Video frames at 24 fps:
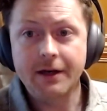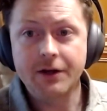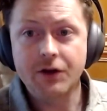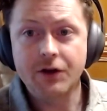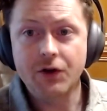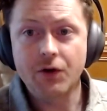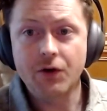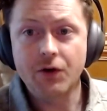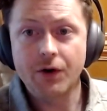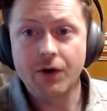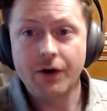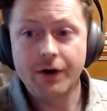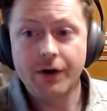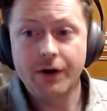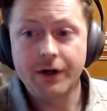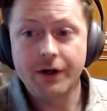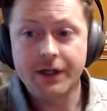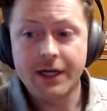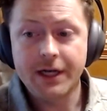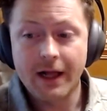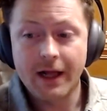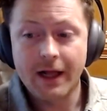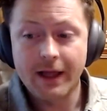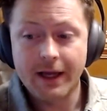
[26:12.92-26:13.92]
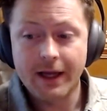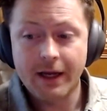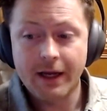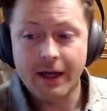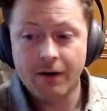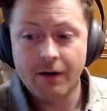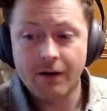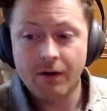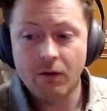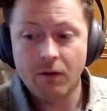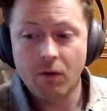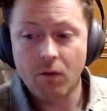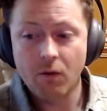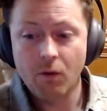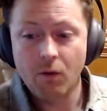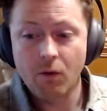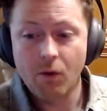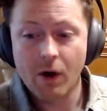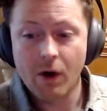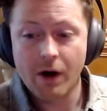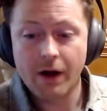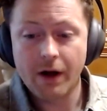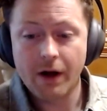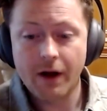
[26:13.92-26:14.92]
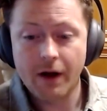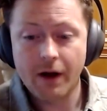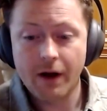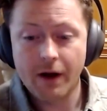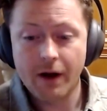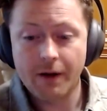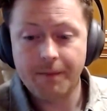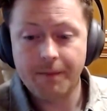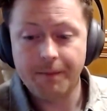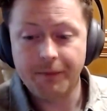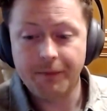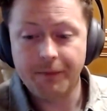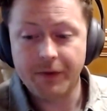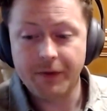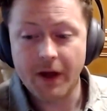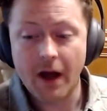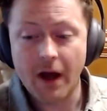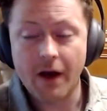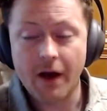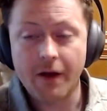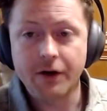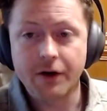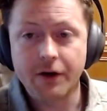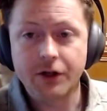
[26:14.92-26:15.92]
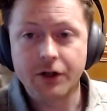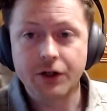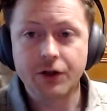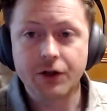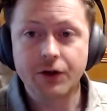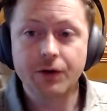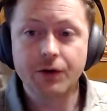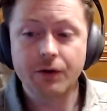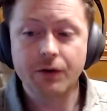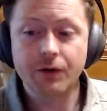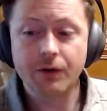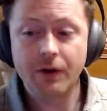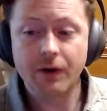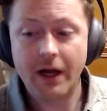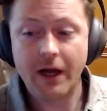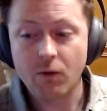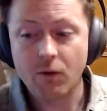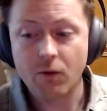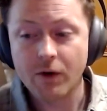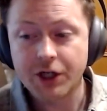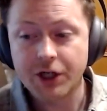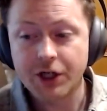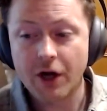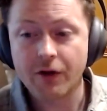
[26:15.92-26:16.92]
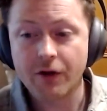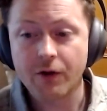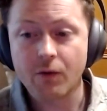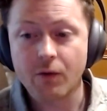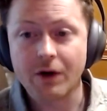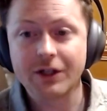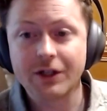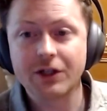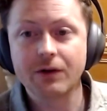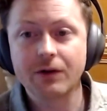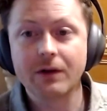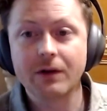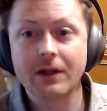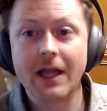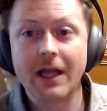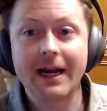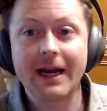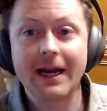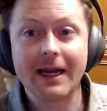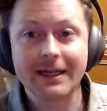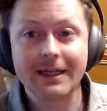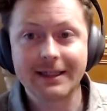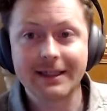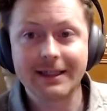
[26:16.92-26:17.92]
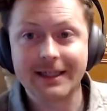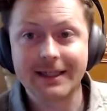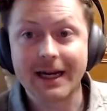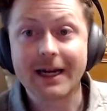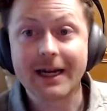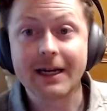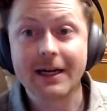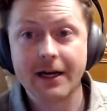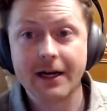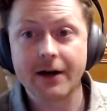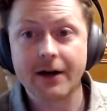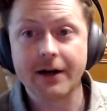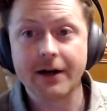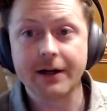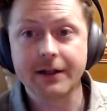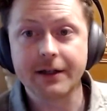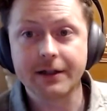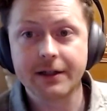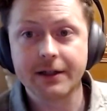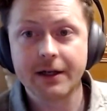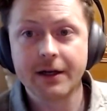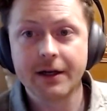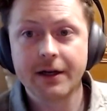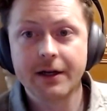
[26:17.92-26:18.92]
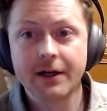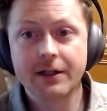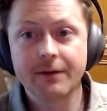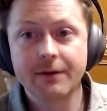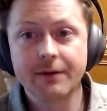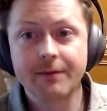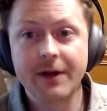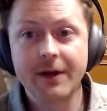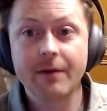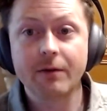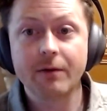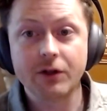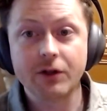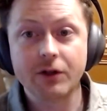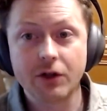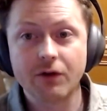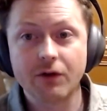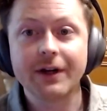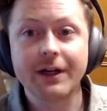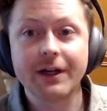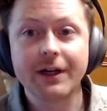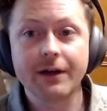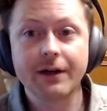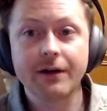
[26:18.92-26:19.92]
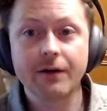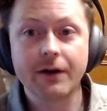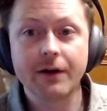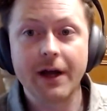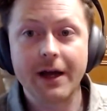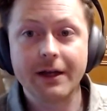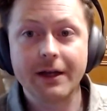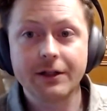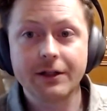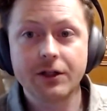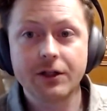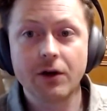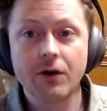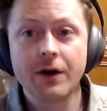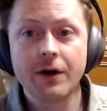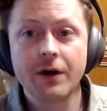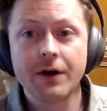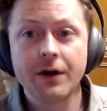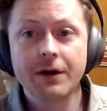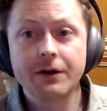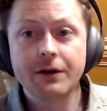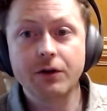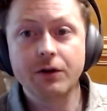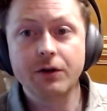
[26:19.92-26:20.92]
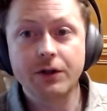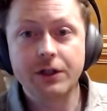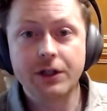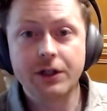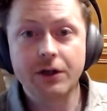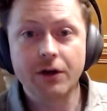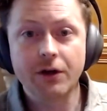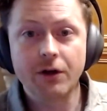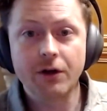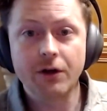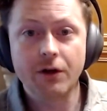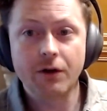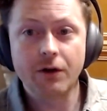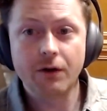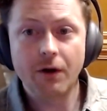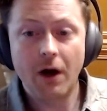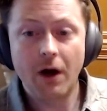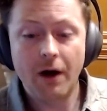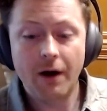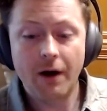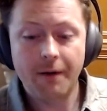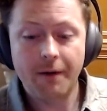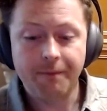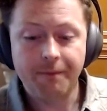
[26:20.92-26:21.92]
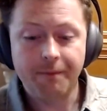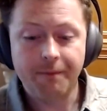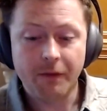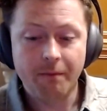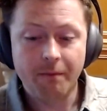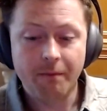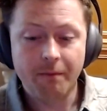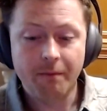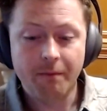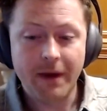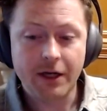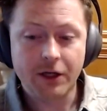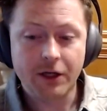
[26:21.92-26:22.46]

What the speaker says: and you're telling what the other two, like which other ones you'd like as secondaries to be able to read. Okay, so you still